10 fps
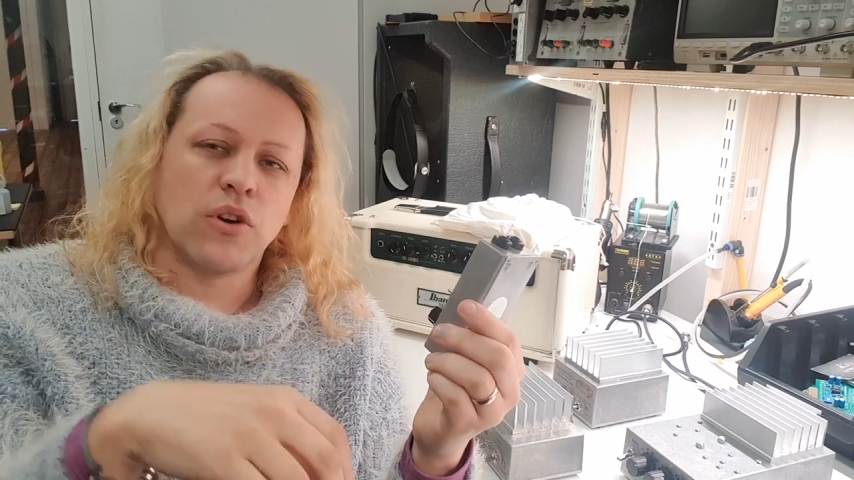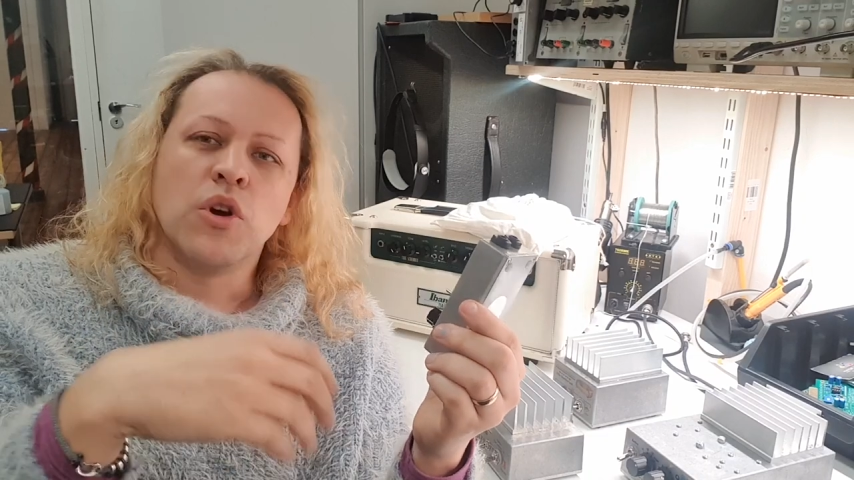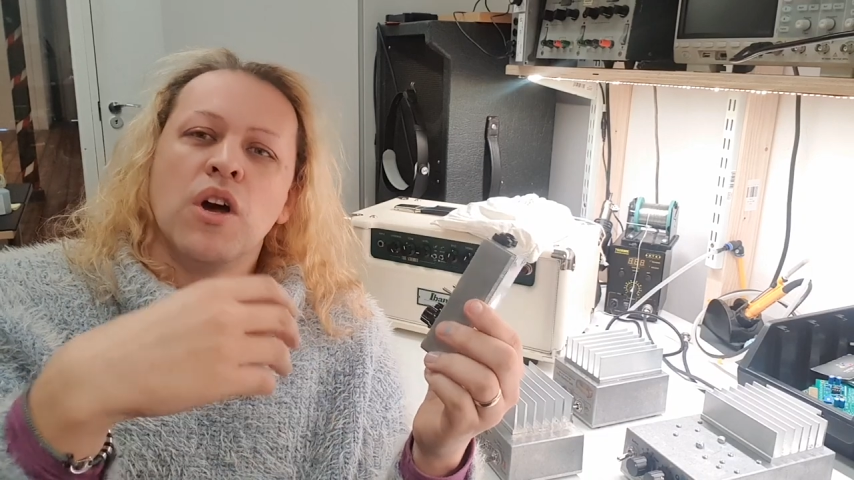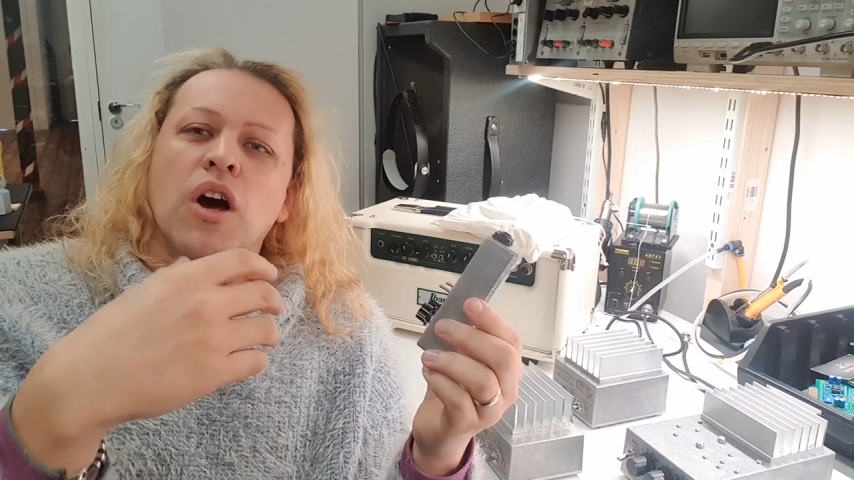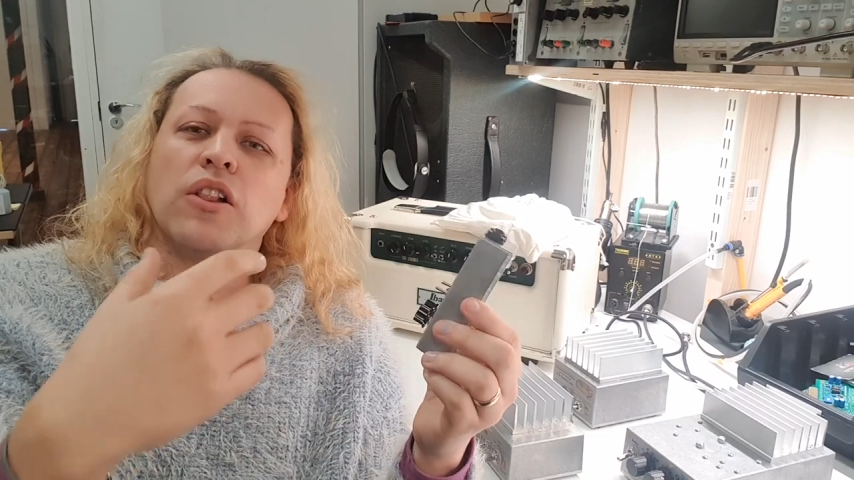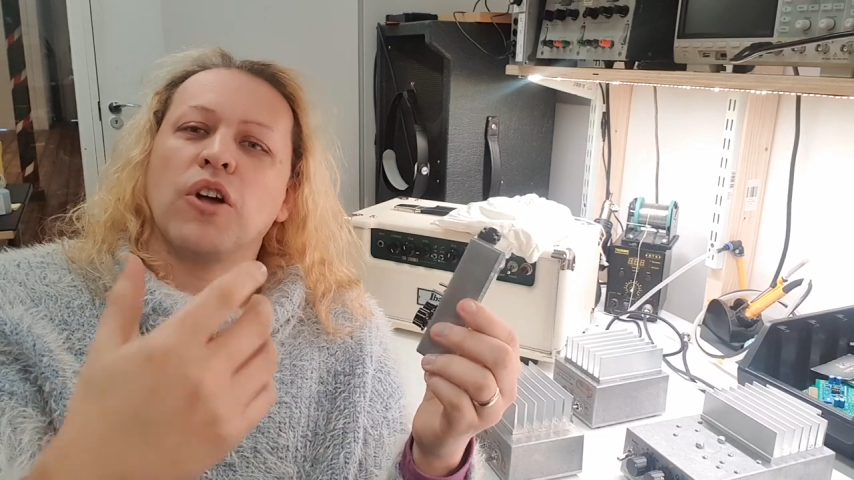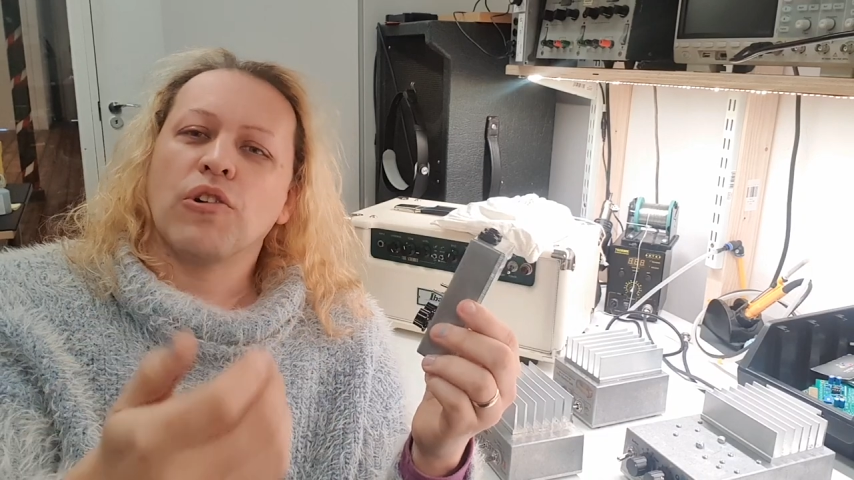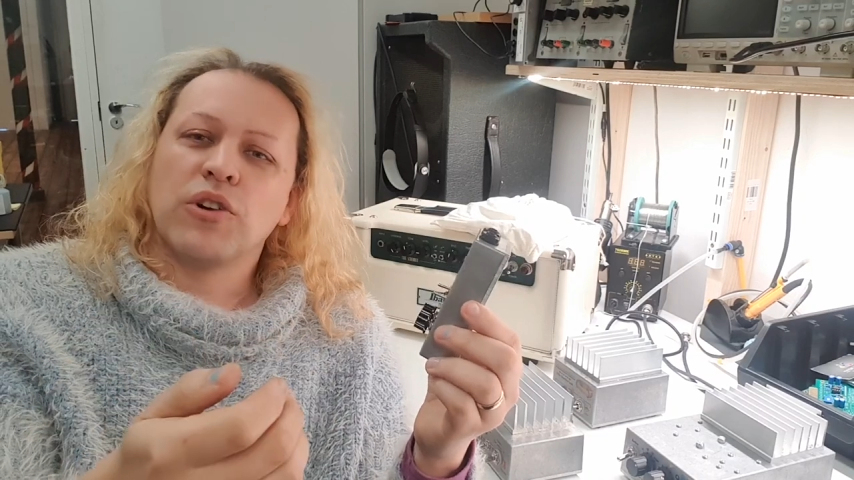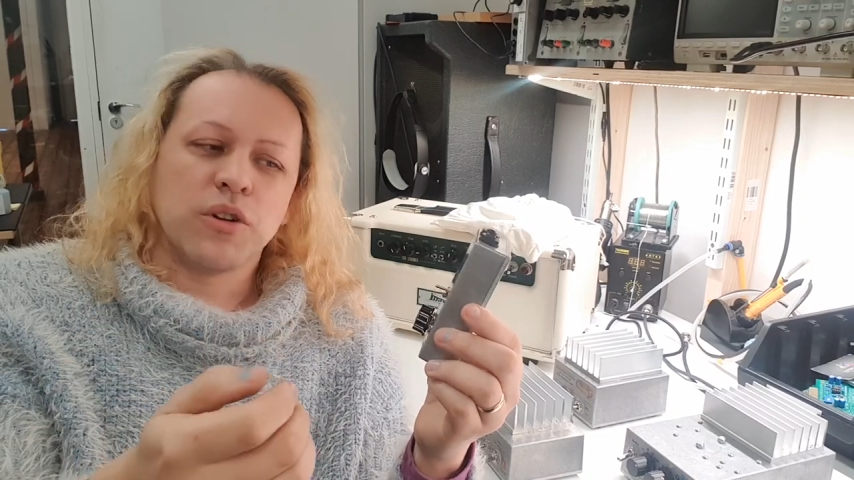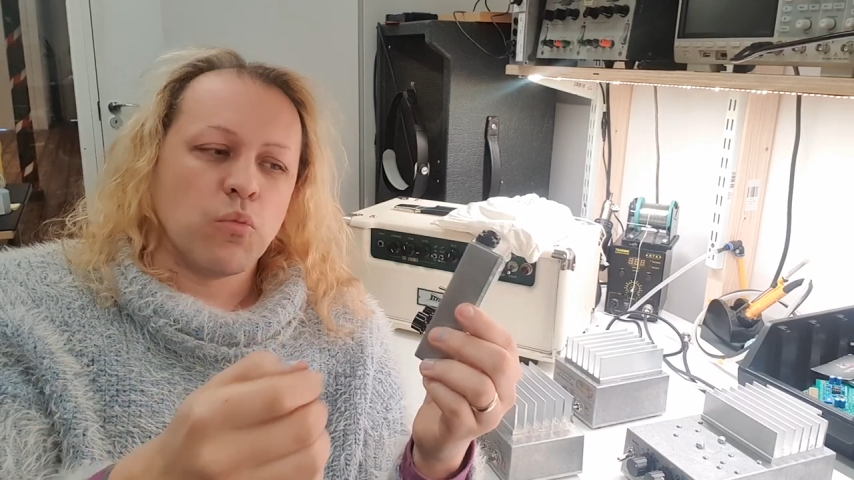so a lot
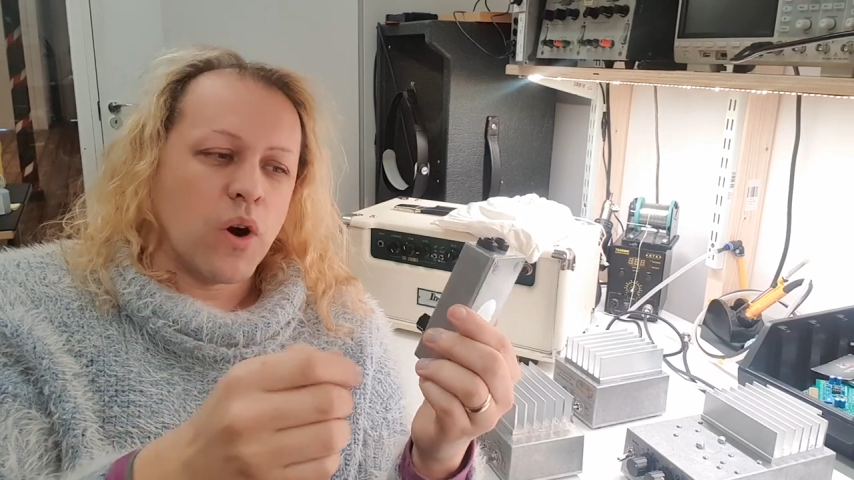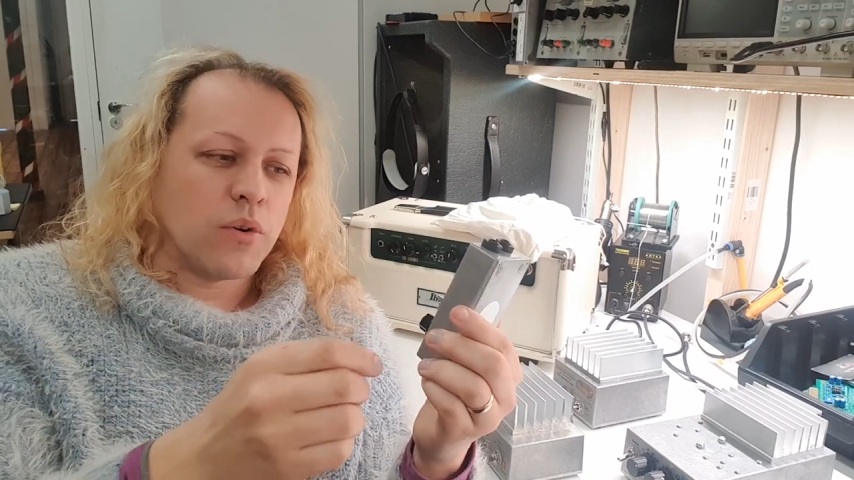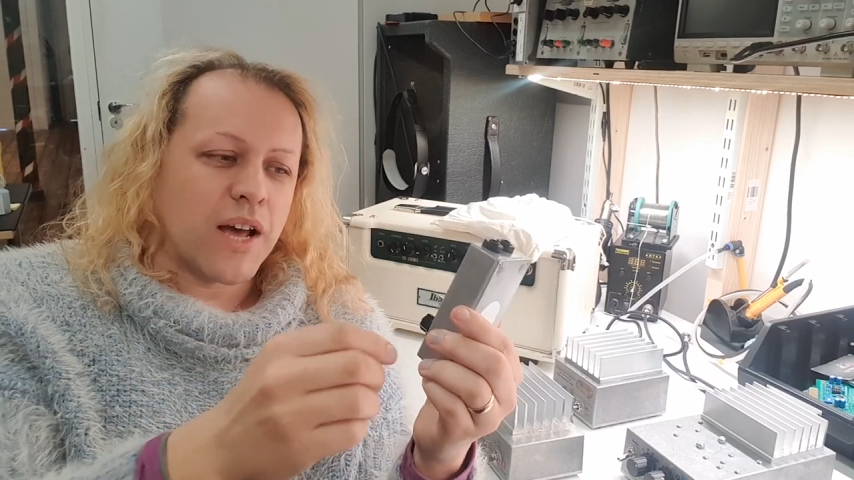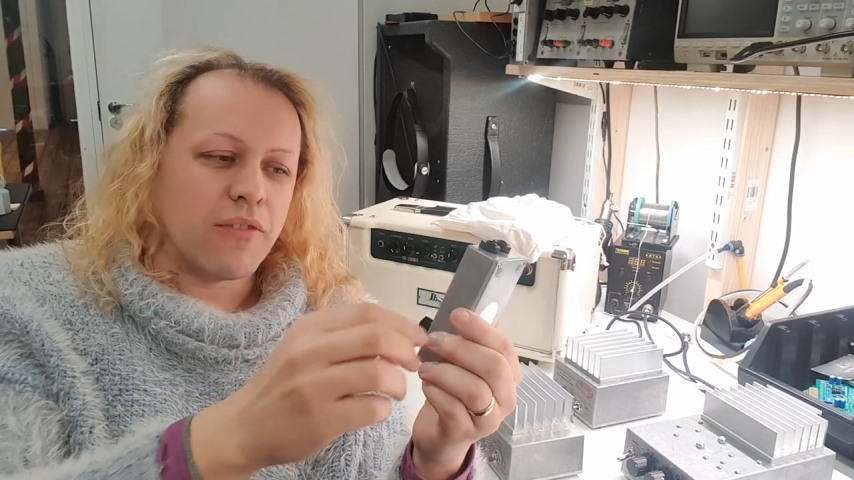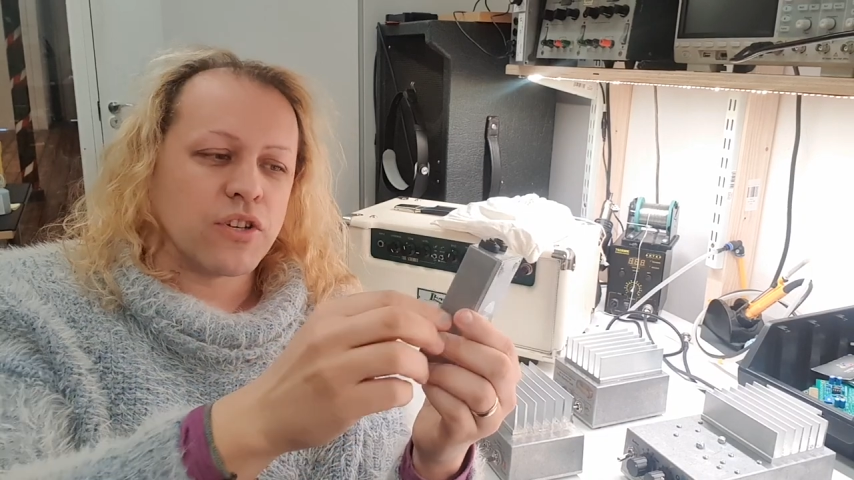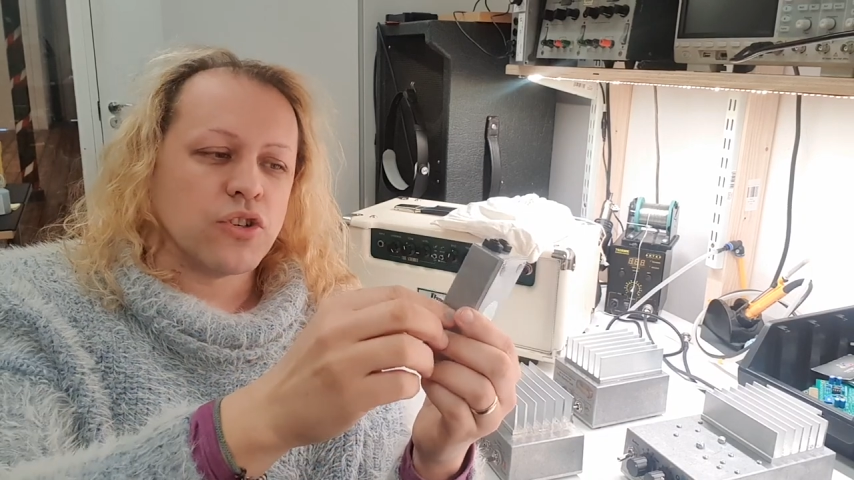of recording won't have it.